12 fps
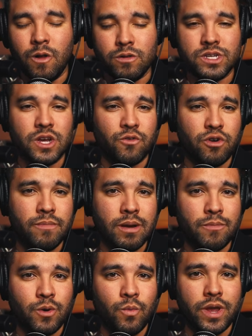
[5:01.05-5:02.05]
Also,
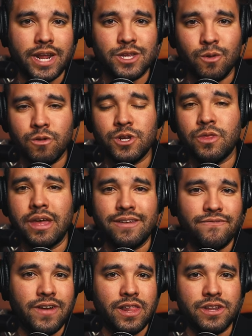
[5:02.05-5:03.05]
remember when I told you that
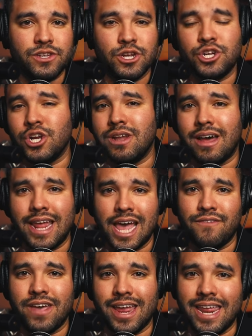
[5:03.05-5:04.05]
felons should not
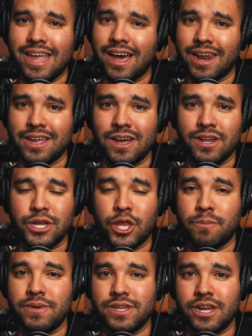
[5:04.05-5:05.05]
have any kind of guns in
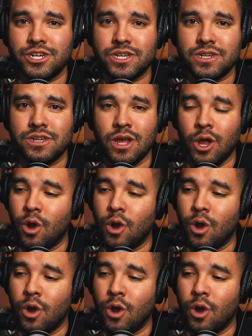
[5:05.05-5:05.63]
their possession?